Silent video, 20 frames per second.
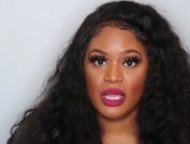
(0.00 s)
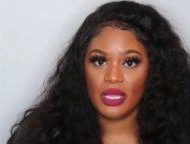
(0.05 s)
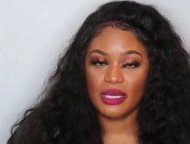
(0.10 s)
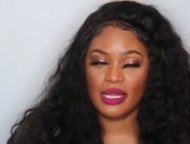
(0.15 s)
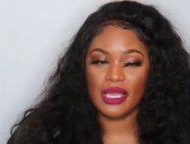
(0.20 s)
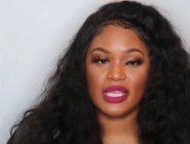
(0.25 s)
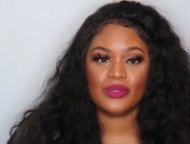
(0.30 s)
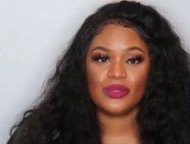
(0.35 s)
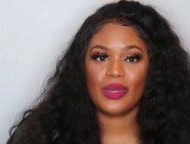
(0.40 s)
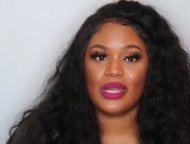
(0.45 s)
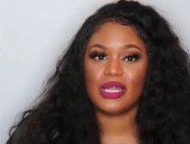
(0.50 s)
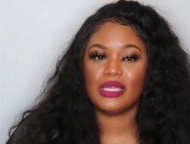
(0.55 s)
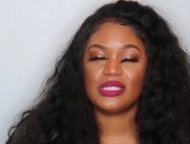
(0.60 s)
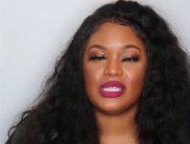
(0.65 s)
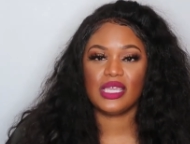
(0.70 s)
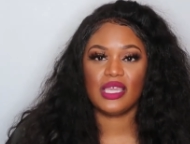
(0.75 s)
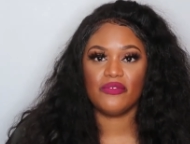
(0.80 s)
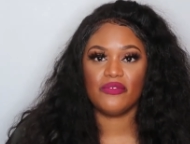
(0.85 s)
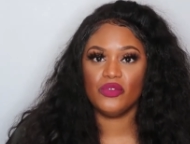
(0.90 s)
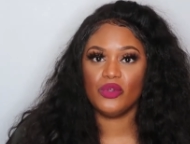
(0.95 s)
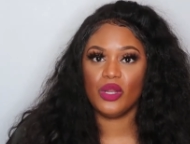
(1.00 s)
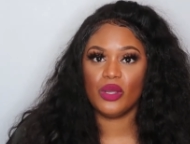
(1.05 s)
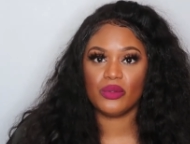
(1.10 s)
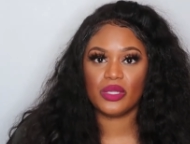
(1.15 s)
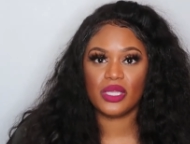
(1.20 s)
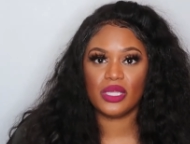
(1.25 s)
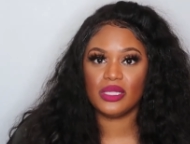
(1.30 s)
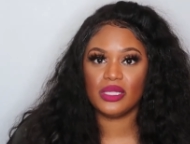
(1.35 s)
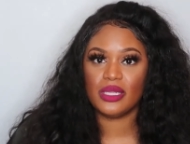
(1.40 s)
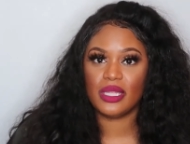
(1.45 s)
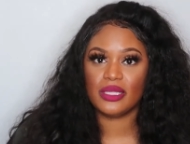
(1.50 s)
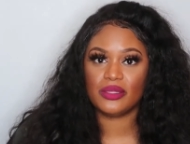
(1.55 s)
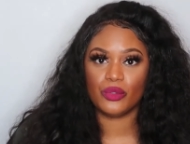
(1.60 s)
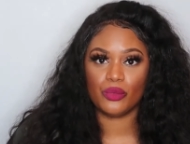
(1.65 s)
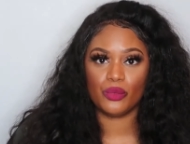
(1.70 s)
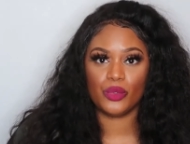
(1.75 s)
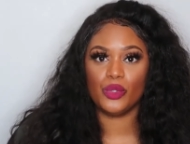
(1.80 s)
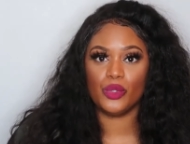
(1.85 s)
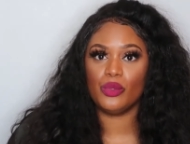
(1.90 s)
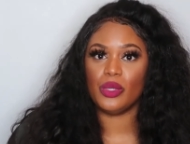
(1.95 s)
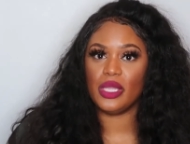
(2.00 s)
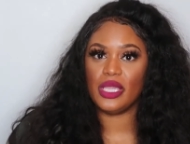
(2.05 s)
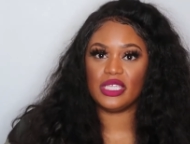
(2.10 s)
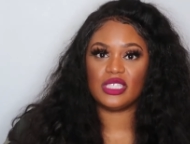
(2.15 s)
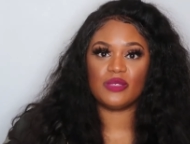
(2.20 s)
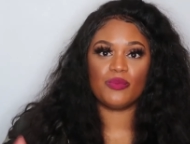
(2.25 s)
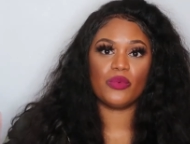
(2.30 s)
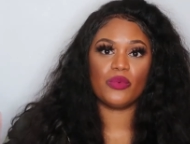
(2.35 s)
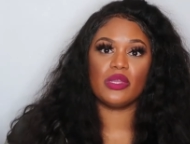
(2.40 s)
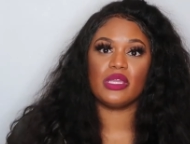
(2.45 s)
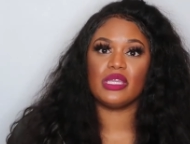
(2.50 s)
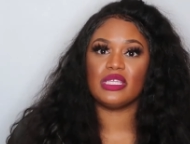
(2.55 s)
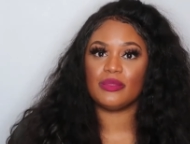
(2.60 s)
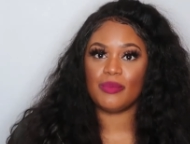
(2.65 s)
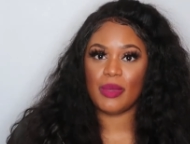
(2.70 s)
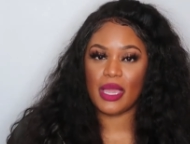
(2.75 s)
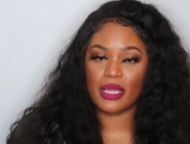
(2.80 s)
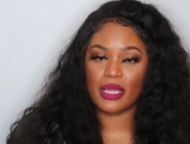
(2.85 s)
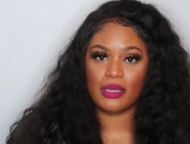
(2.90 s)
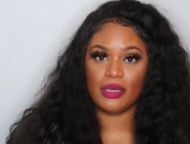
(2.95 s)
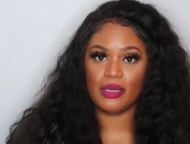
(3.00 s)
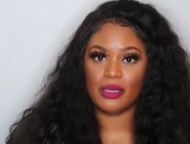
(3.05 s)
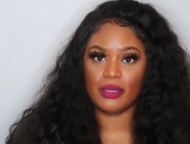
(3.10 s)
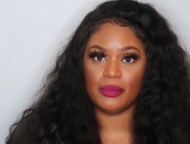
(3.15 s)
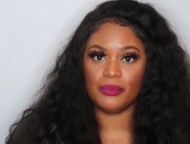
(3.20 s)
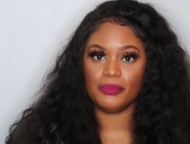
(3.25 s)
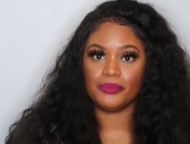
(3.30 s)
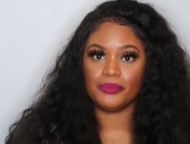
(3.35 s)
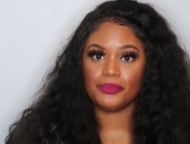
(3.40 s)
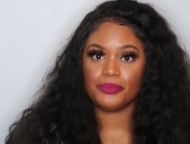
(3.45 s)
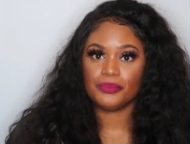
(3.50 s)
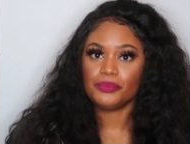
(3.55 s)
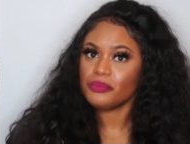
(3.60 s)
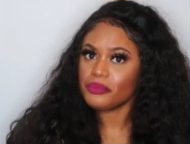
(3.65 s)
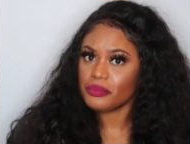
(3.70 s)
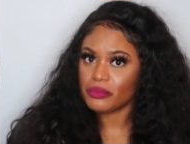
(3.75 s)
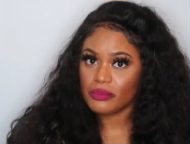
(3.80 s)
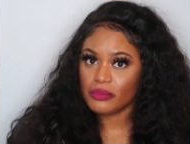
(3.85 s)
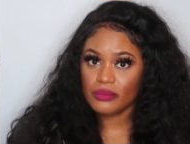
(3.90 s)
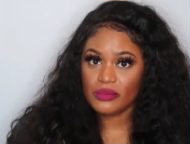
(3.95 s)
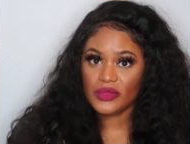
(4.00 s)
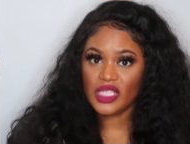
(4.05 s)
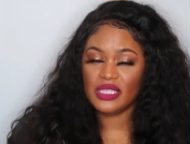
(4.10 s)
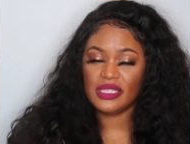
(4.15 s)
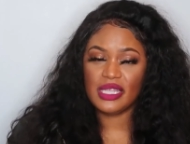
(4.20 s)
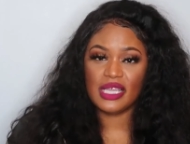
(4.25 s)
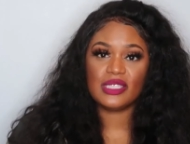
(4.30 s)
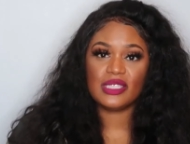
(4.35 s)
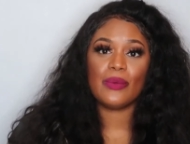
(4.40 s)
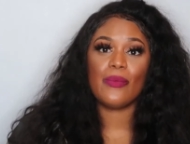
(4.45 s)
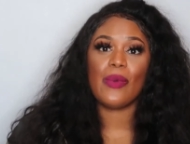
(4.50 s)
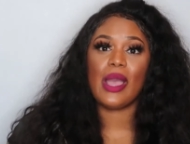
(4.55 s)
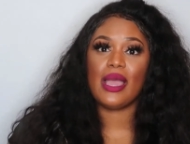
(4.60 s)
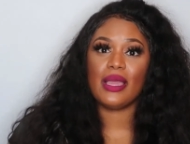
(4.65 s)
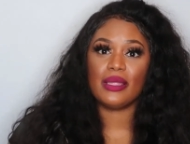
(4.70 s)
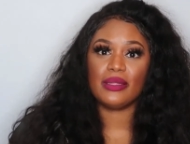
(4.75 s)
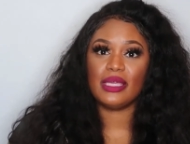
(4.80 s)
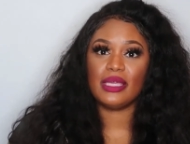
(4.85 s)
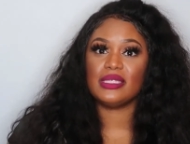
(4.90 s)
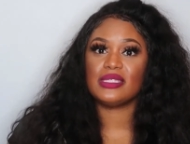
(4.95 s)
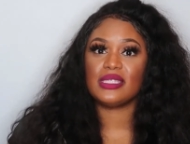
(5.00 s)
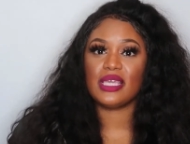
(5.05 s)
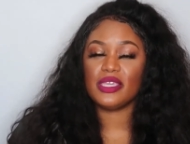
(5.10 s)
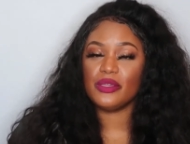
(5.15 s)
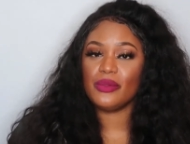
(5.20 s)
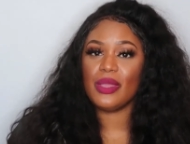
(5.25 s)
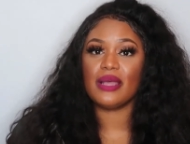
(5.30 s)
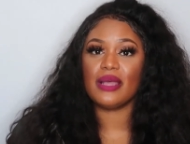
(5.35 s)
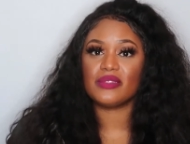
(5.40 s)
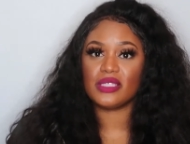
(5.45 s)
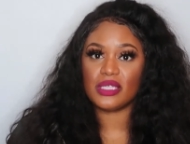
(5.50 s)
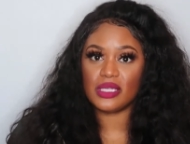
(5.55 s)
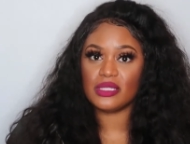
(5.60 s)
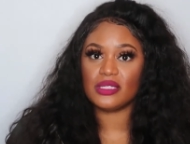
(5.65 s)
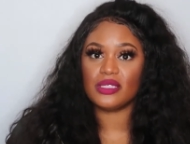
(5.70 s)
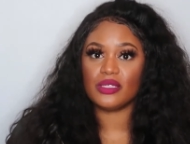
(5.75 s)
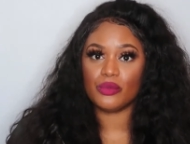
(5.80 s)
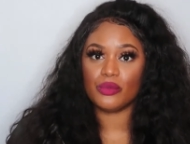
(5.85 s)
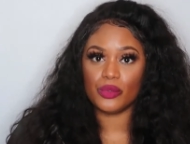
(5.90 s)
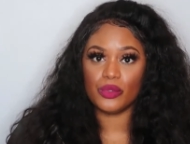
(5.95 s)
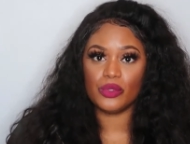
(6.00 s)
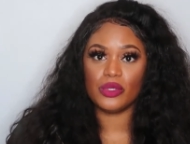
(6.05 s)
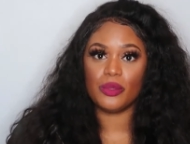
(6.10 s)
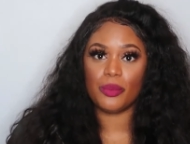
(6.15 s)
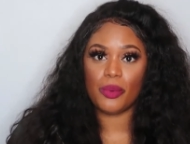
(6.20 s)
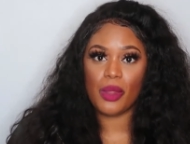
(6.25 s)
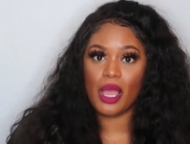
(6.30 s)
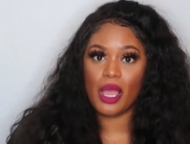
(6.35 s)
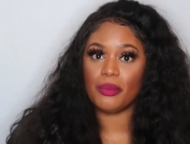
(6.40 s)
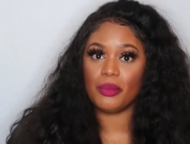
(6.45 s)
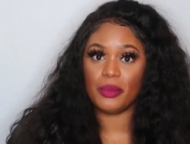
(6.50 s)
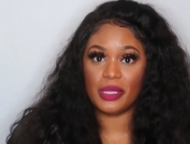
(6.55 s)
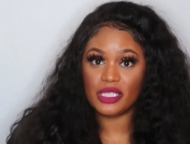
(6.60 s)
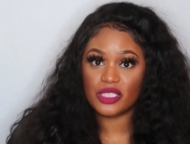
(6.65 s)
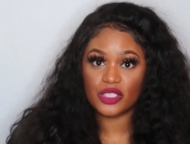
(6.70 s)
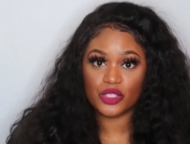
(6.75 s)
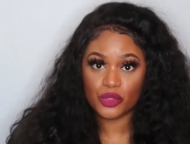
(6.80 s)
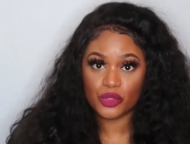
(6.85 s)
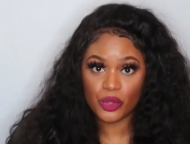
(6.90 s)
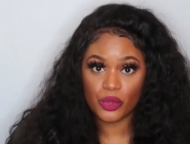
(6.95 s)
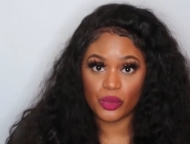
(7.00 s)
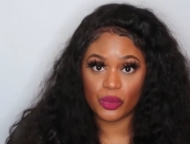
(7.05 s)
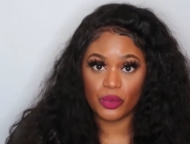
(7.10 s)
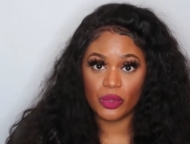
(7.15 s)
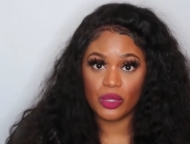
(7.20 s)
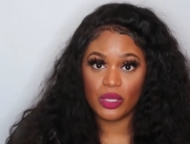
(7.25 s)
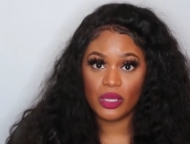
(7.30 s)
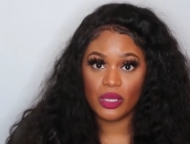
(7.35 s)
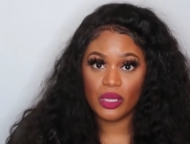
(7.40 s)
That's why they say if you don't kill it at the root, it springs back up. That's why they say you have to get to the root of the problem. It's true.